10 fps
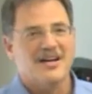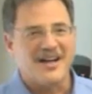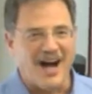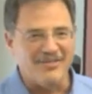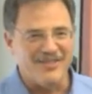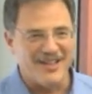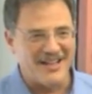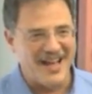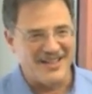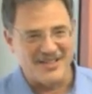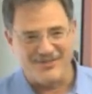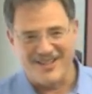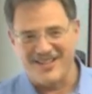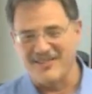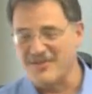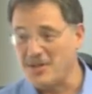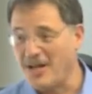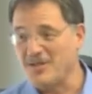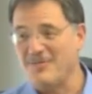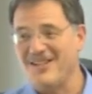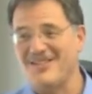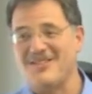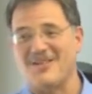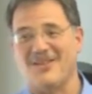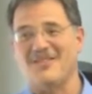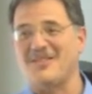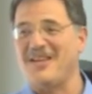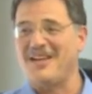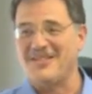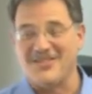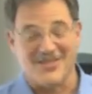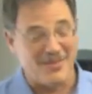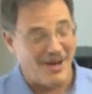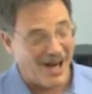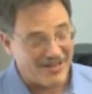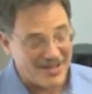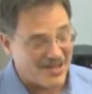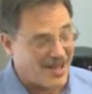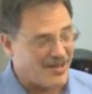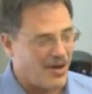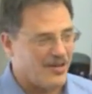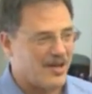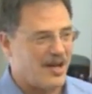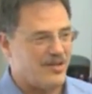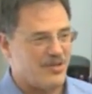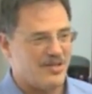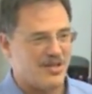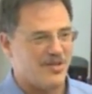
confident and definitive judgments on the status of democracy in all the countries of